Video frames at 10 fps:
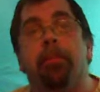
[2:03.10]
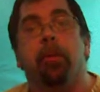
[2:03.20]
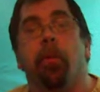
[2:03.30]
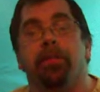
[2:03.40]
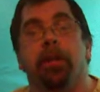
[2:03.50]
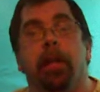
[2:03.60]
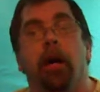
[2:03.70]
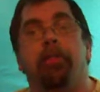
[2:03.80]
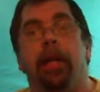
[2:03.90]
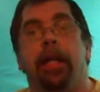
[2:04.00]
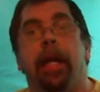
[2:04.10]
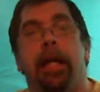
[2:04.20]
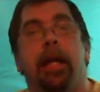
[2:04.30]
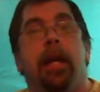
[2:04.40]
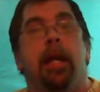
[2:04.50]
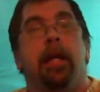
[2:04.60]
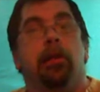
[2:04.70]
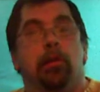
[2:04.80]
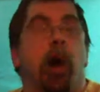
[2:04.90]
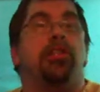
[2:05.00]
but it wasn't enough, and they
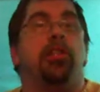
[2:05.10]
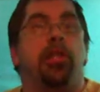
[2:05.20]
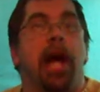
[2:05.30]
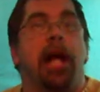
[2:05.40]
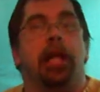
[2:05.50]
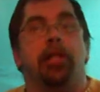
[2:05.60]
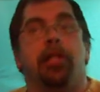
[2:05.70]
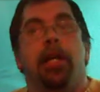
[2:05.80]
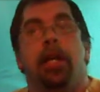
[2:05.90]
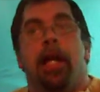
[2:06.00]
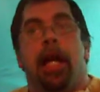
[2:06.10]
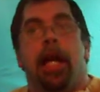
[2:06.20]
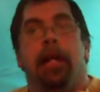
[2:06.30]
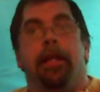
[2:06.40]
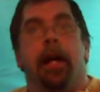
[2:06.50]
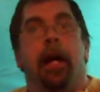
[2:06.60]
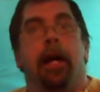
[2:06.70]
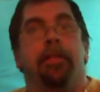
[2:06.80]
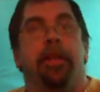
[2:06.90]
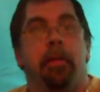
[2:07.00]
lost the challenge, and
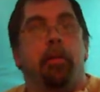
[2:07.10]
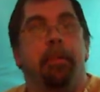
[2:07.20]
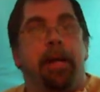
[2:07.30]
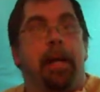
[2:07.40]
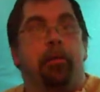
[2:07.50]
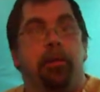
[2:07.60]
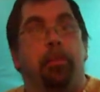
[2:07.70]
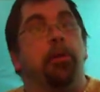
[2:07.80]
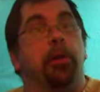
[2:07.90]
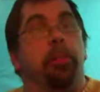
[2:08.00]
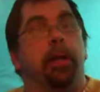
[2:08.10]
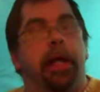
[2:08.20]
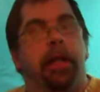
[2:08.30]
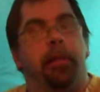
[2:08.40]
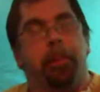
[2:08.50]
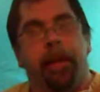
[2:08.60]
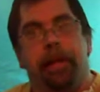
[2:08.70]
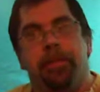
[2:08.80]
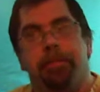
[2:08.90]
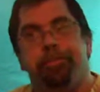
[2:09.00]
then they would be able to put their plan into
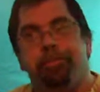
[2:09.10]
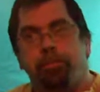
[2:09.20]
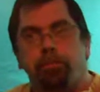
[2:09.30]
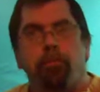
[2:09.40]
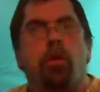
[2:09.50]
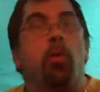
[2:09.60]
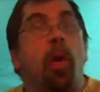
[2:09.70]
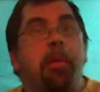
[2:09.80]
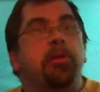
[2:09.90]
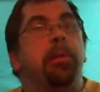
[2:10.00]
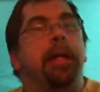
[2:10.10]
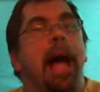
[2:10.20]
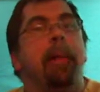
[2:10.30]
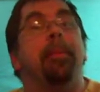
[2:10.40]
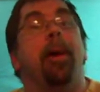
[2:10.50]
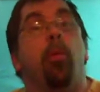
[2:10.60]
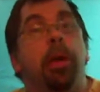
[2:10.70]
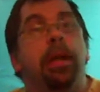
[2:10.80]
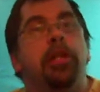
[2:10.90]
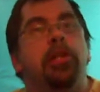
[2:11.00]
place. Rob was pretty happy about
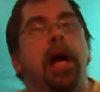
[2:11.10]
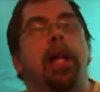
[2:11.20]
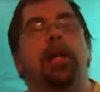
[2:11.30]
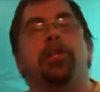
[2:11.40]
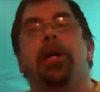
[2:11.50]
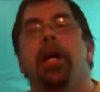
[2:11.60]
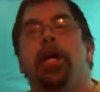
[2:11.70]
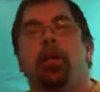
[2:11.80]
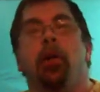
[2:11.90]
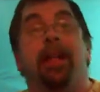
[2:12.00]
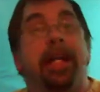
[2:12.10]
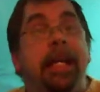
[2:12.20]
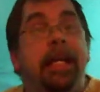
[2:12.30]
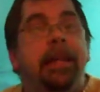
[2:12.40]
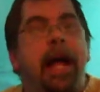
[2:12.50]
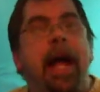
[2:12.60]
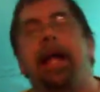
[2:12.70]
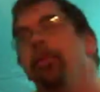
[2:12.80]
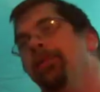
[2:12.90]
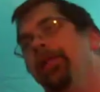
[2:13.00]
winning the challenge. They needed
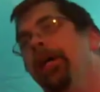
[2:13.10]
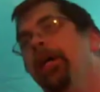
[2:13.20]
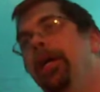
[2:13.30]
that. It was a